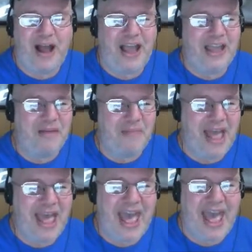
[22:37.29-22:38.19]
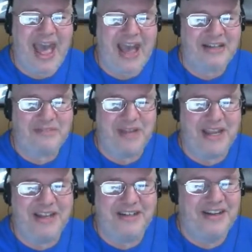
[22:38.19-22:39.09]
I am hacked,
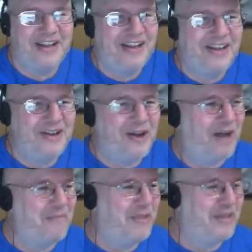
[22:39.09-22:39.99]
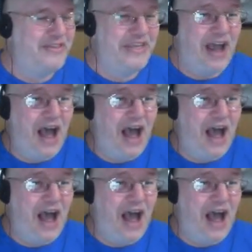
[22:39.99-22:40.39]
man. The